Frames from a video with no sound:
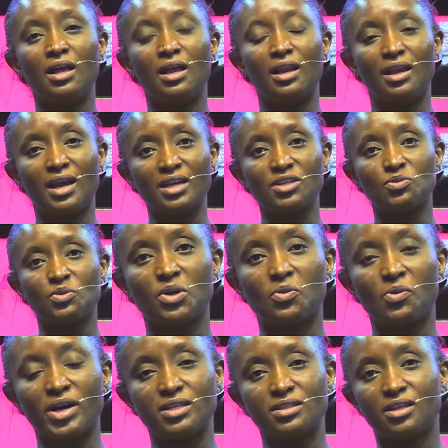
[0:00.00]
Last
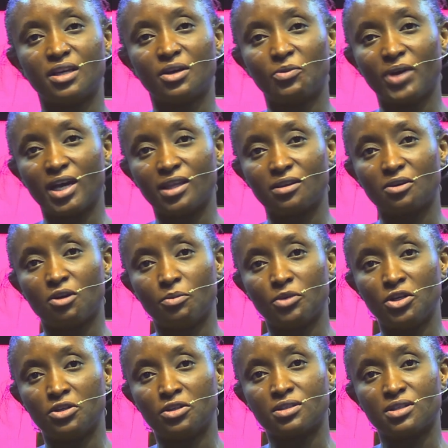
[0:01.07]
week, Wednesday, we had the
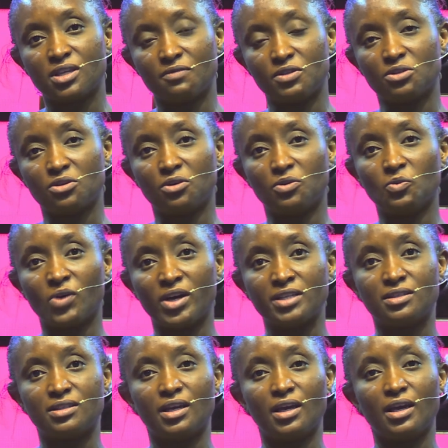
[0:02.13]
communion service on
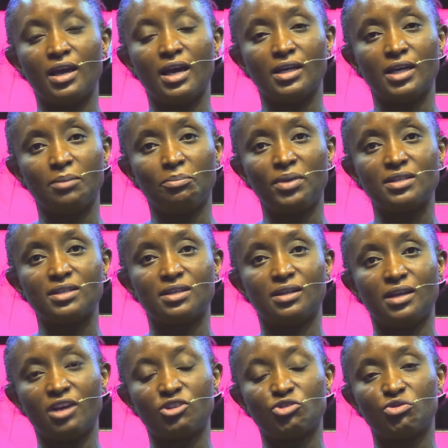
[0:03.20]
Wednesday, and I picked
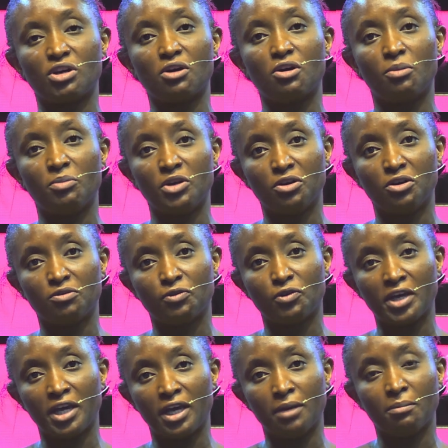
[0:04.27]
an extra communion
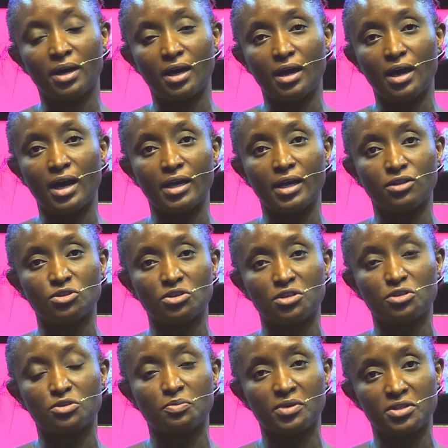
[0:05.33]
for him. I took
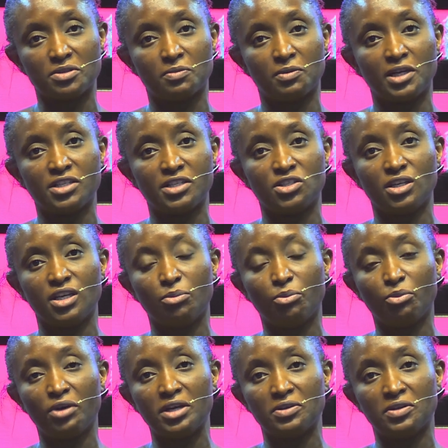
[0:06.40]
it to Pastor Bolaji. He
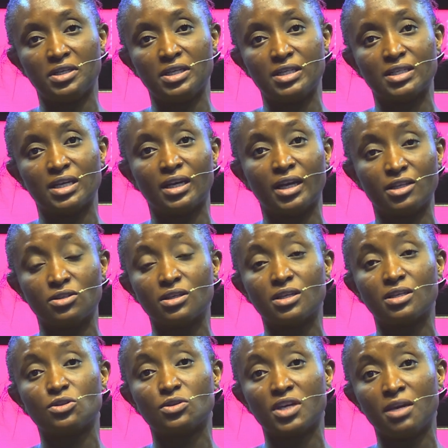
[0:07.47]
prayed on it, and I took
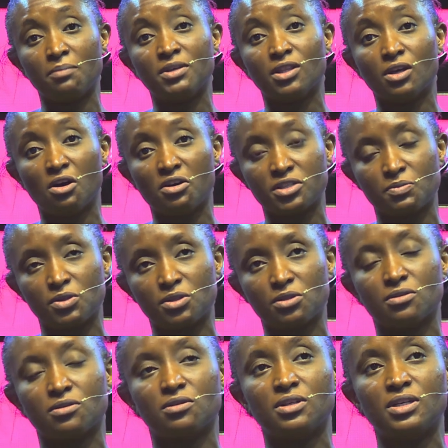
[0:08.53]
it to him in the
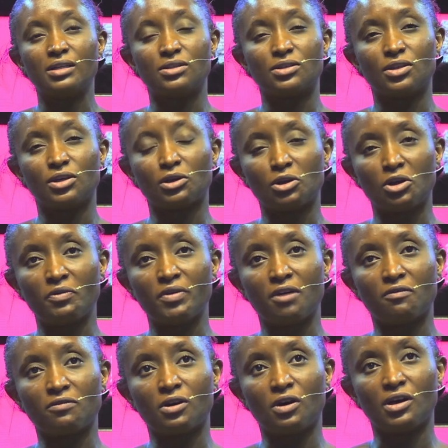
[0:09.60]
hospital. To the glory
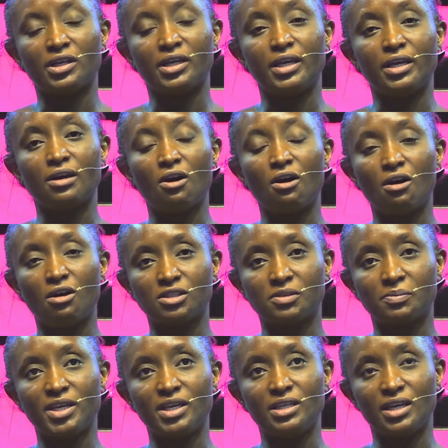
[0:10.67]
of God, he called
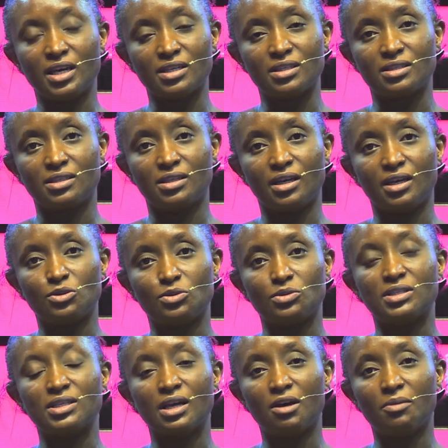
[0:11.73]
me yesterday to
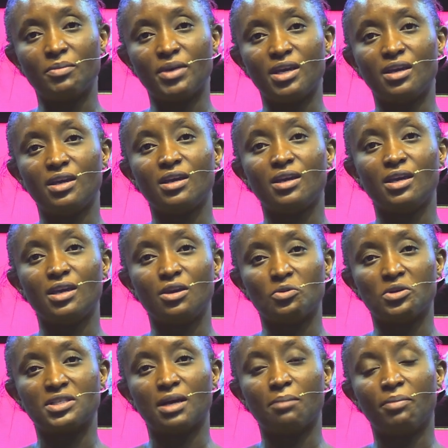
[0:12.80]
tell me he
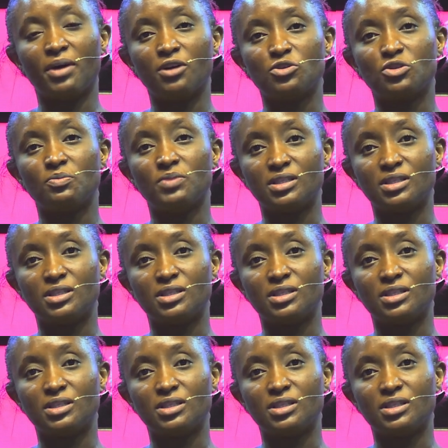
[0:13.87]
was about to be